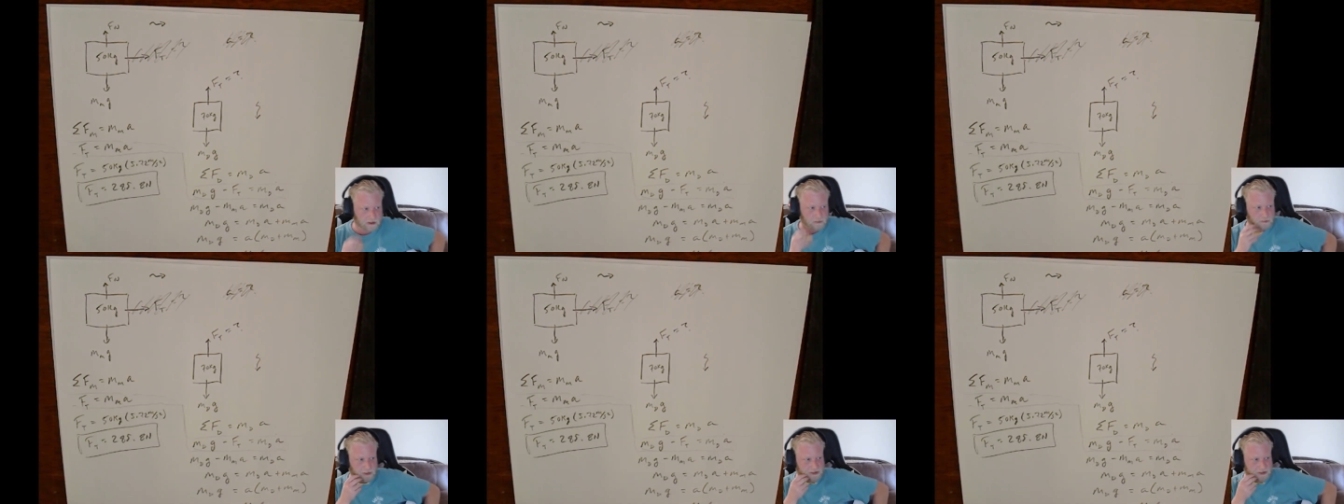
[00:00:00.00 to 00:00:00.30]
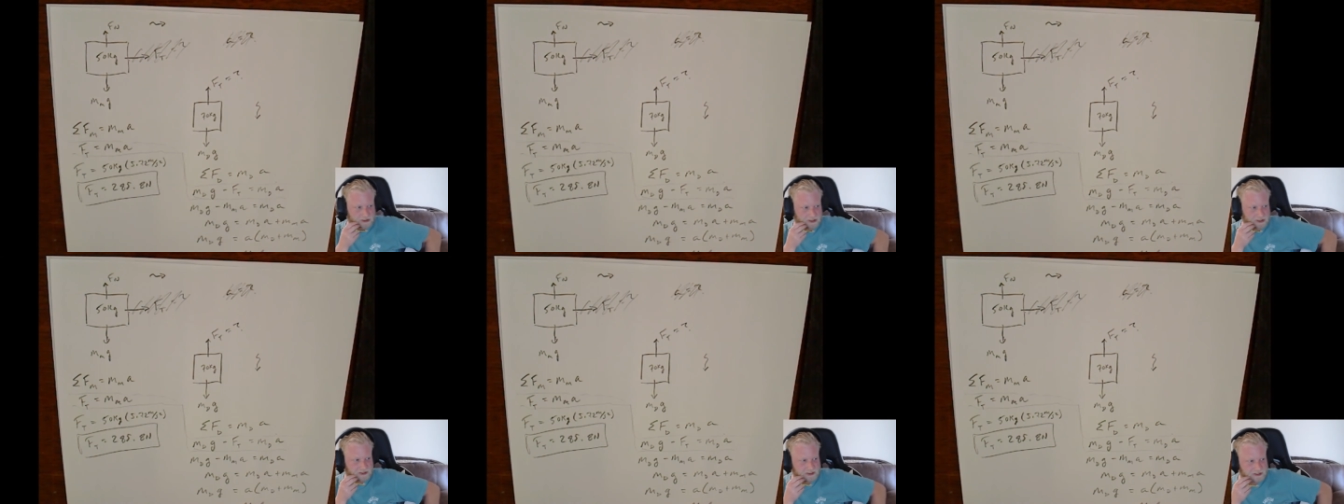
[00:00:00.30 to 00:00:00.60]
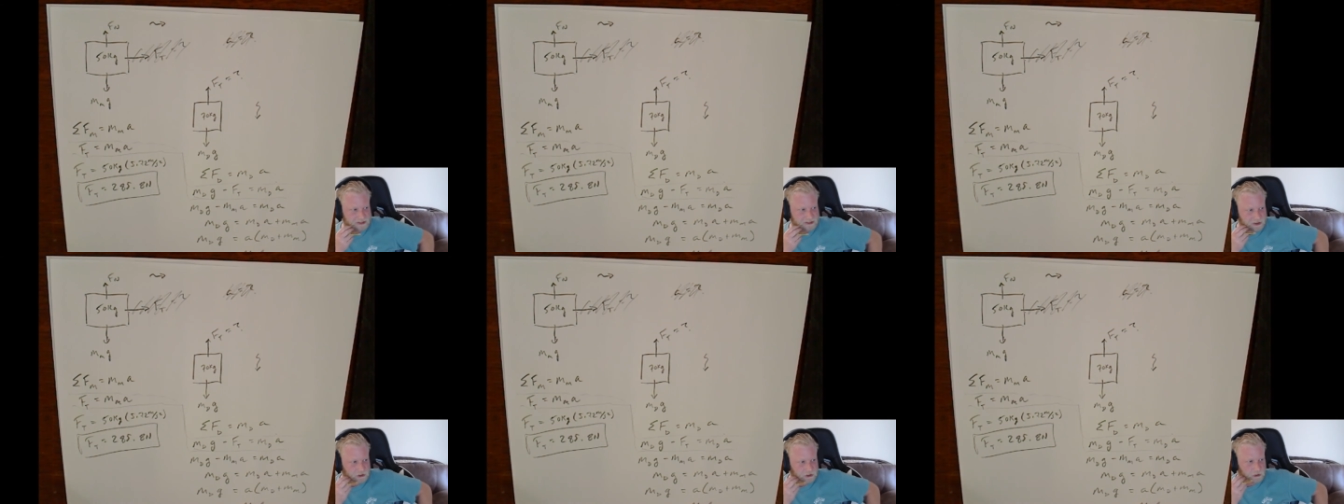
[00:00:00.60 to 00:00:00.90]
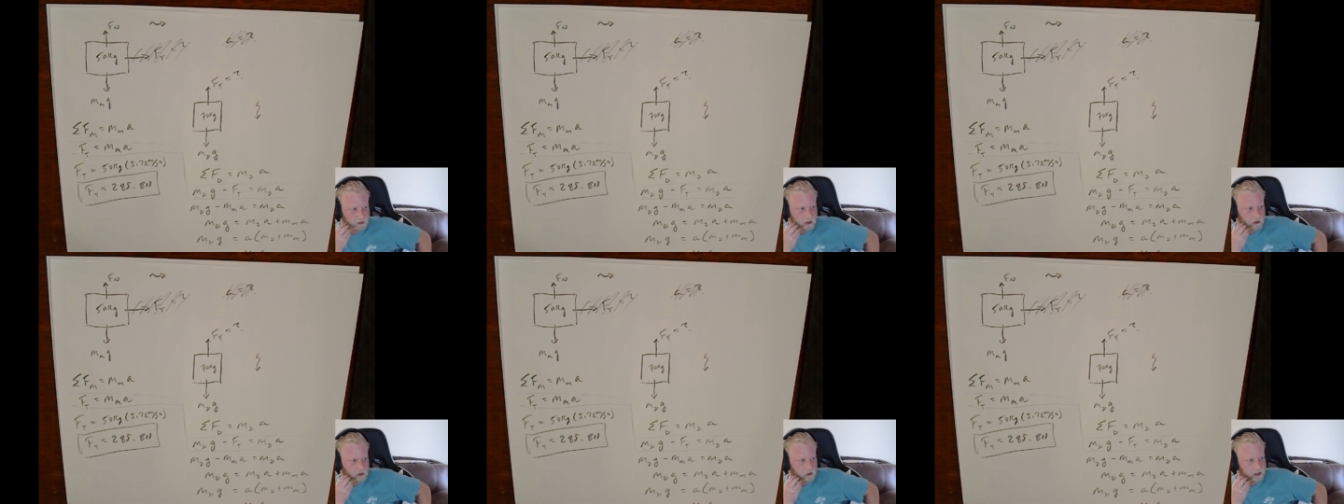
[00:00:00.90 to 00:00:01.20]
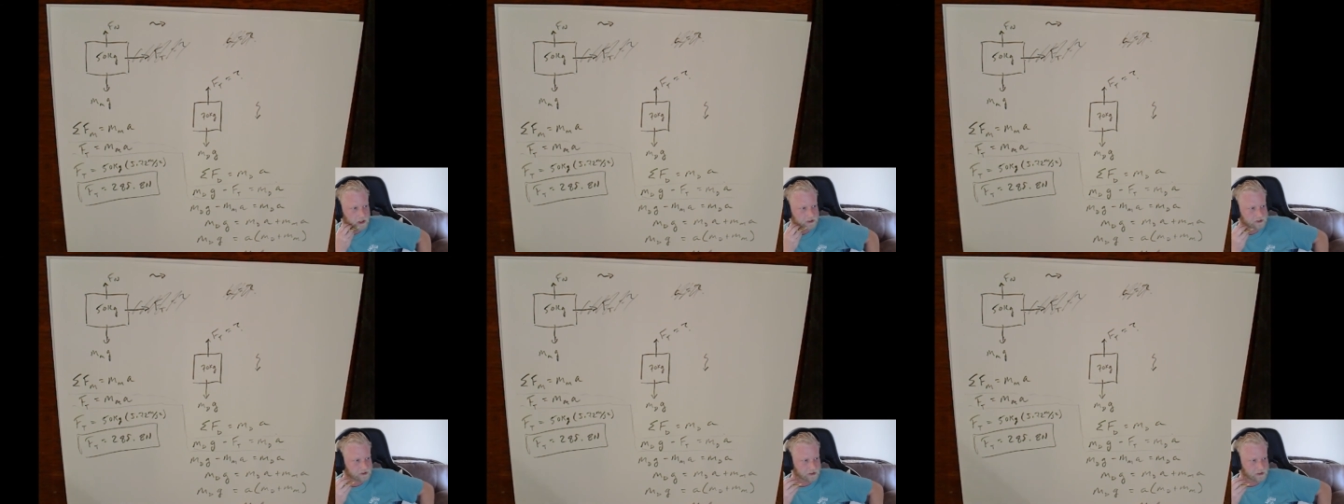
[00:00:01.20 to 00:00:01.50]
but she's still
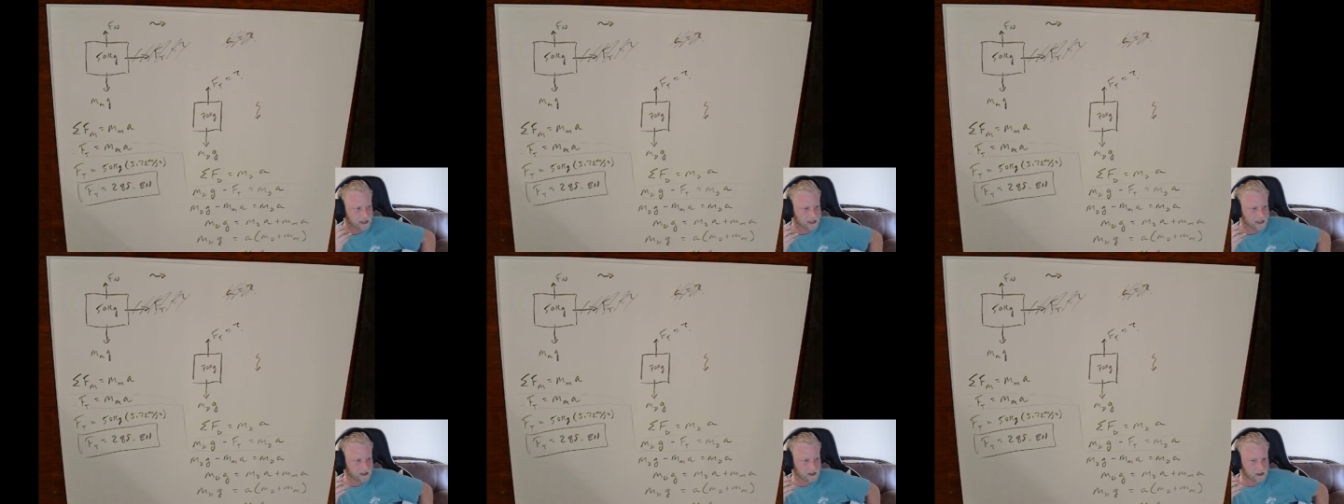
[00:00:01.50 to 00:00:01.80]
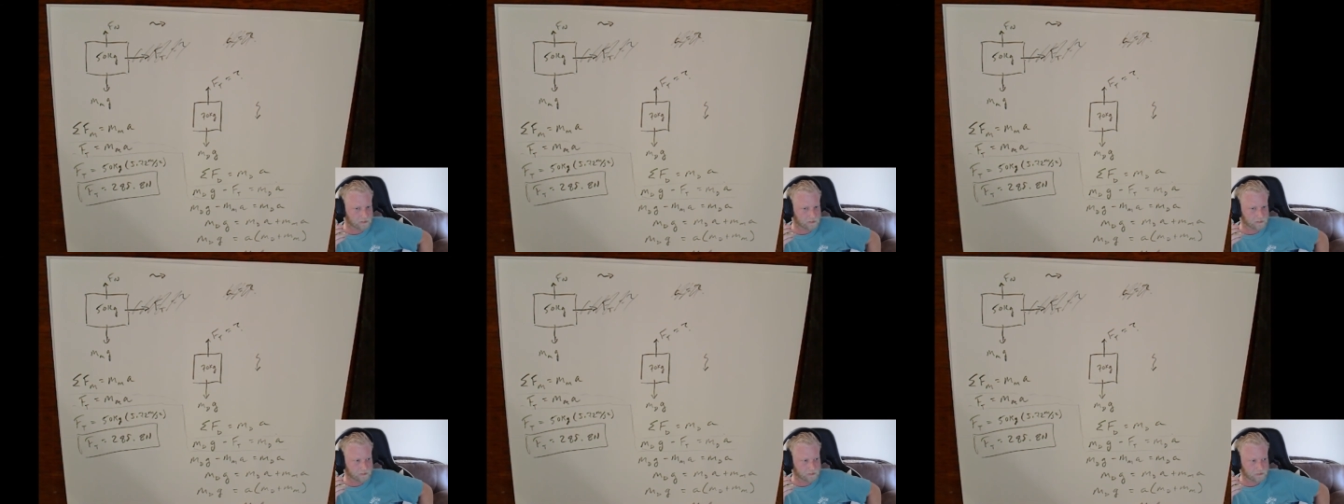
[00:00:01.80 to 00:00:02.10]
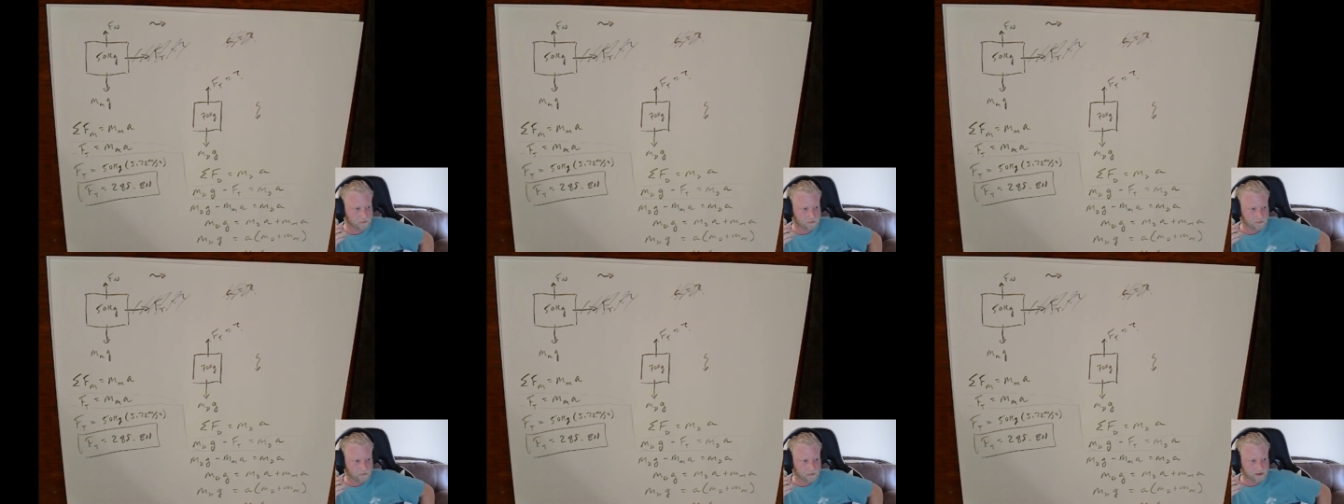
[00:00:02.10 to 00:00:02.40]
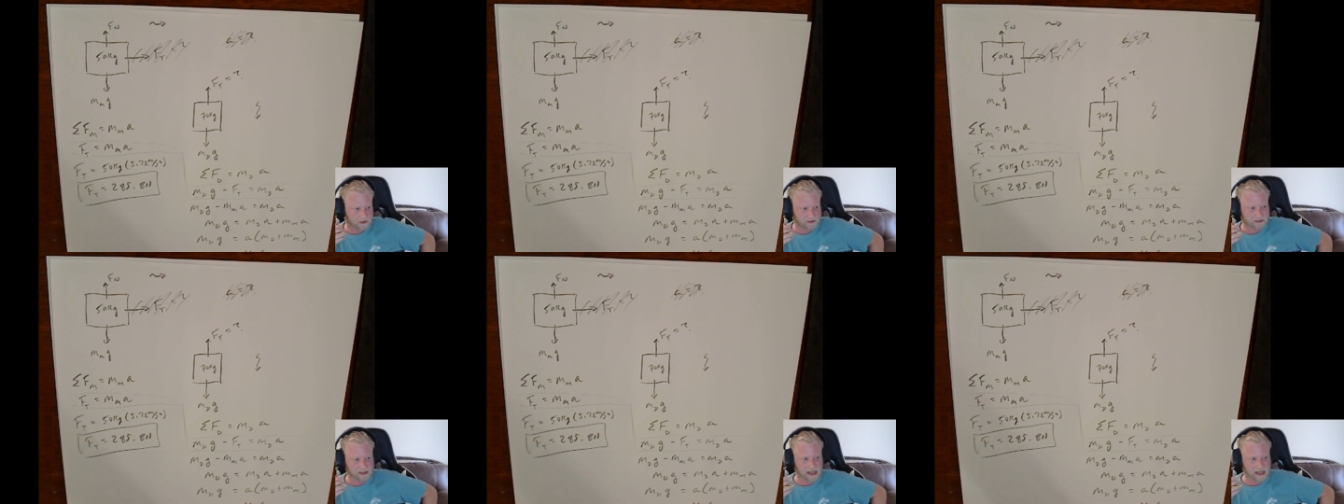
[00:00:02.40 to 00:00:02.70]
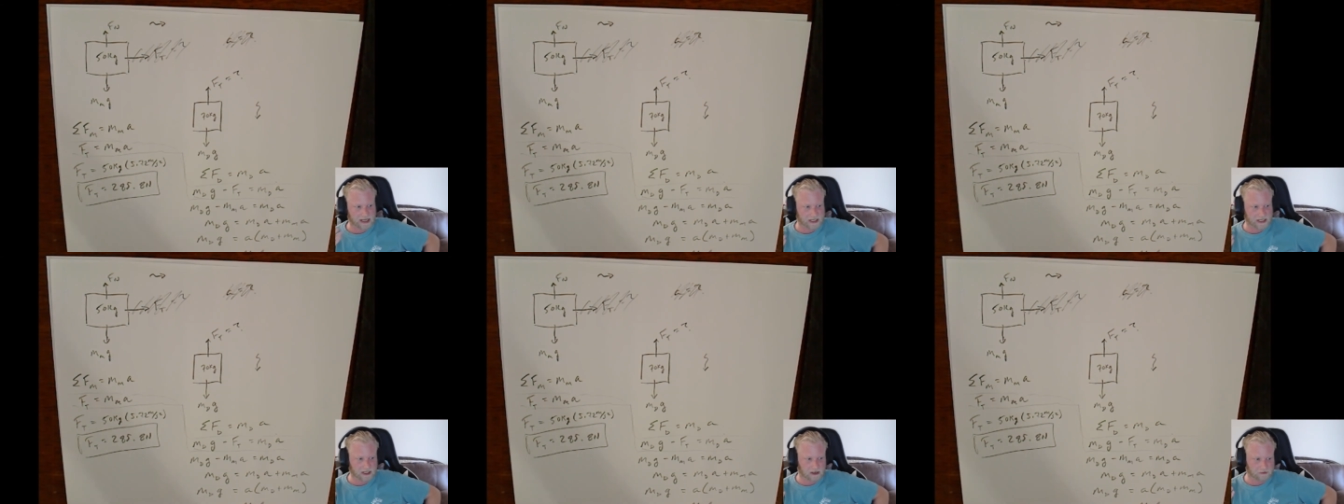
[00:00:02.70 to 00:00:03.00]
going to end up
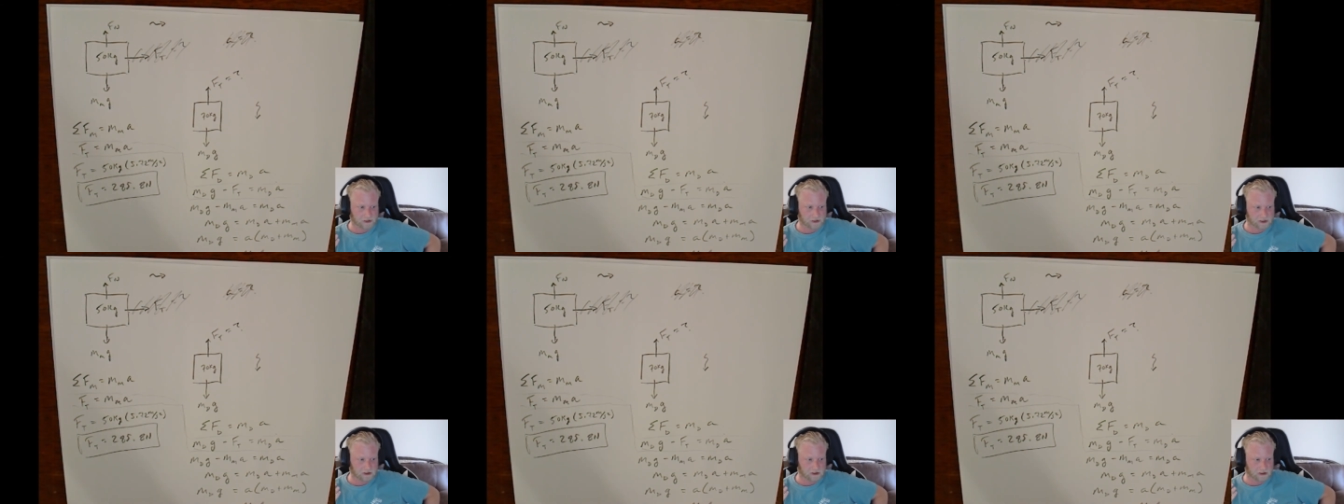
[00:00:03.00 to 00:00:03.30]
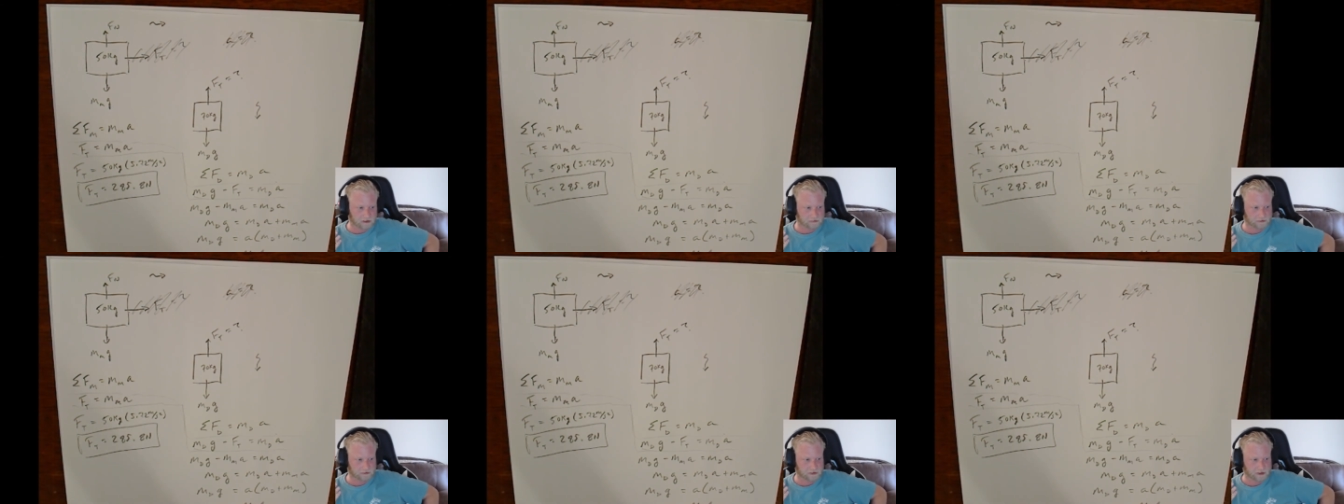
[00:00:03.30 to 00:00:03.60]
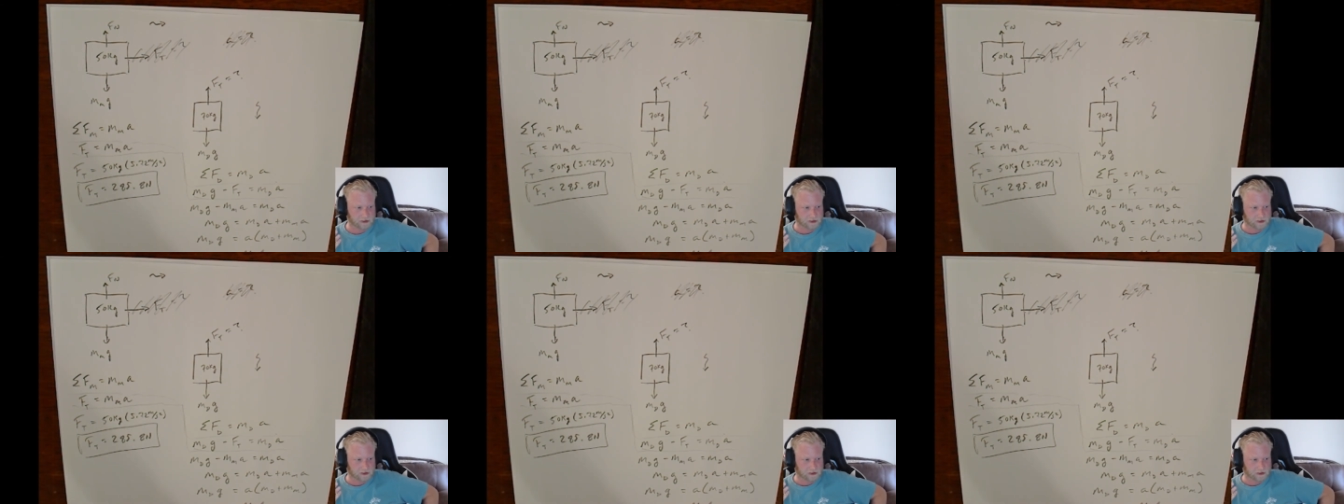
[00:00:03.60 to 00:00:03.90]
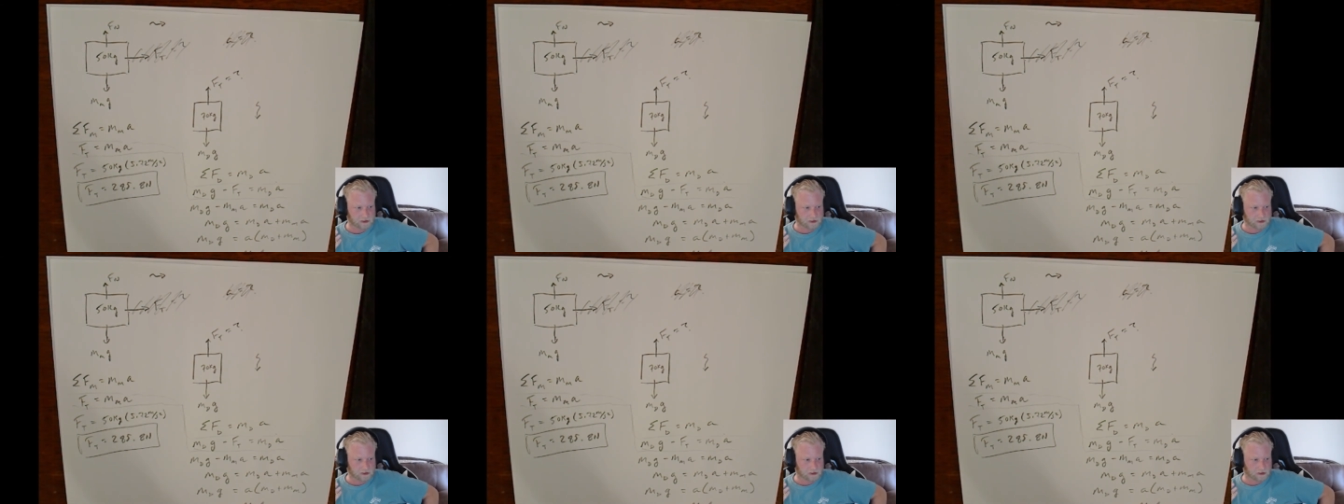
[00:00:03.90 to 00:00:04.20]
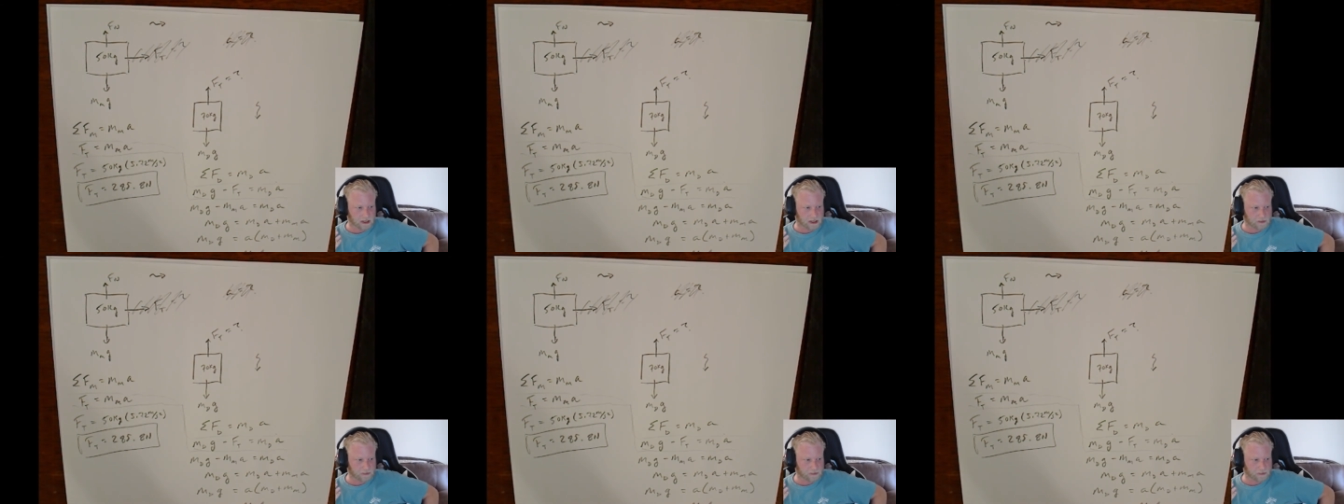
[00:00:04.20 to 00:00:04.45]
sliding off the cliff, right?